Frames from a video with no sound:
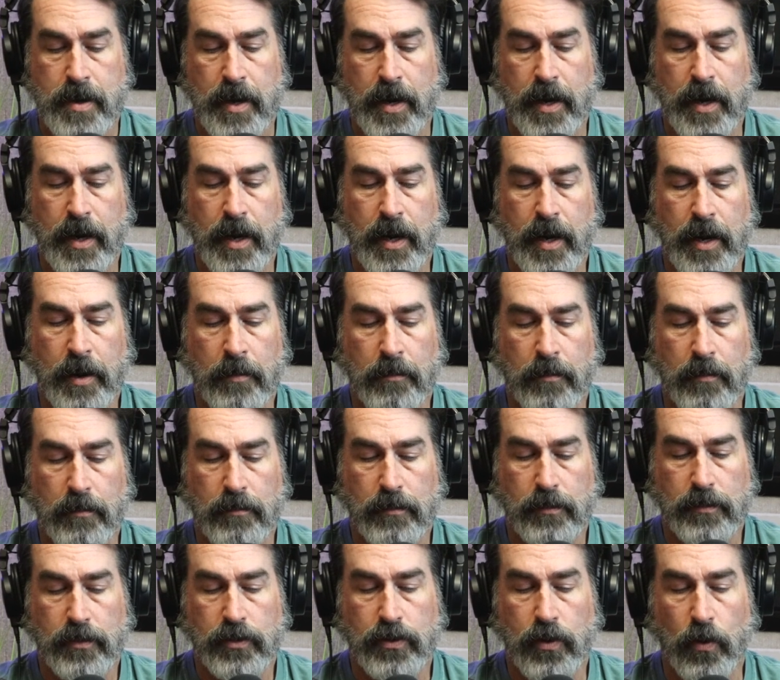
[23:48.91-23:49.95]
So
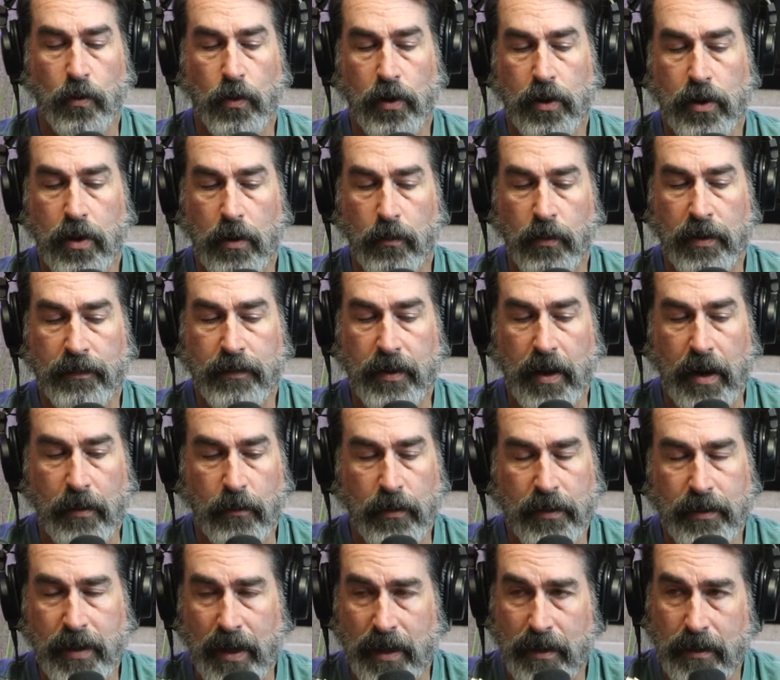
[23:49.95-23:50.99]
we've got.
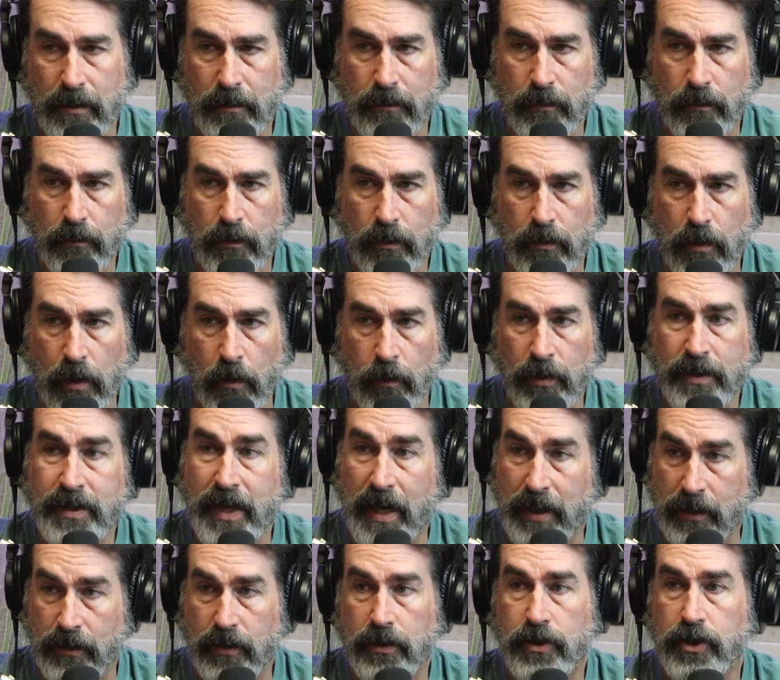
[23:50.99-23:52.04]
Are we
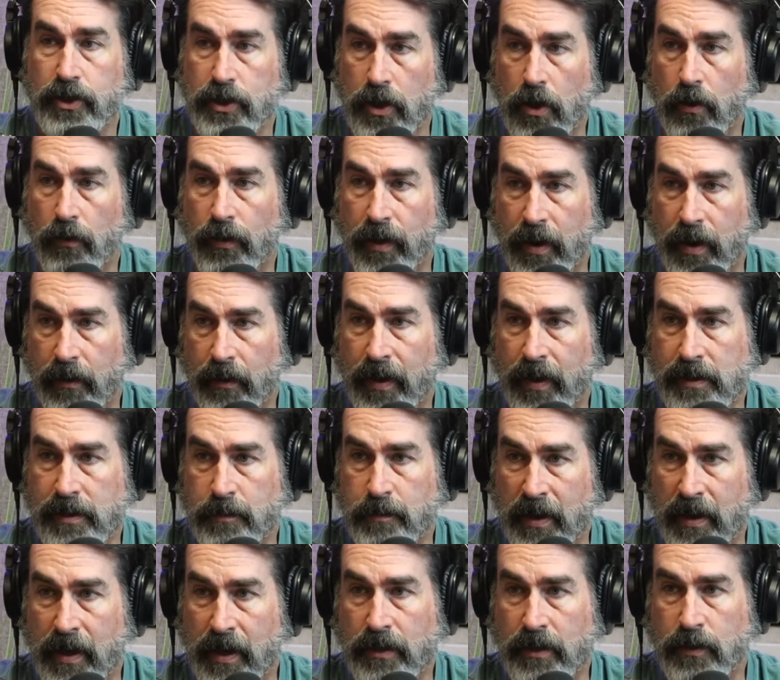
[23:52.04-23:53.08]
taking the show there? That's
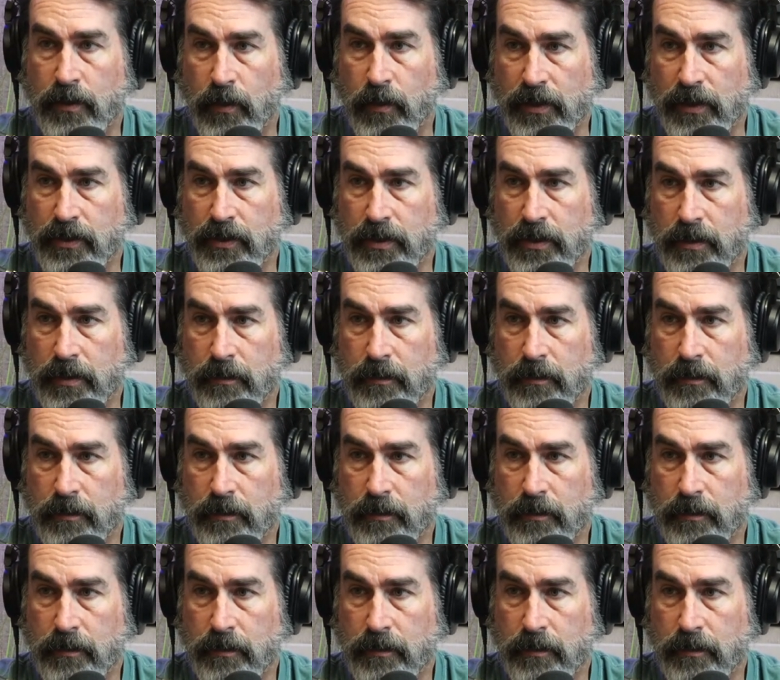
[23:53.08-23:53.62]
my next question.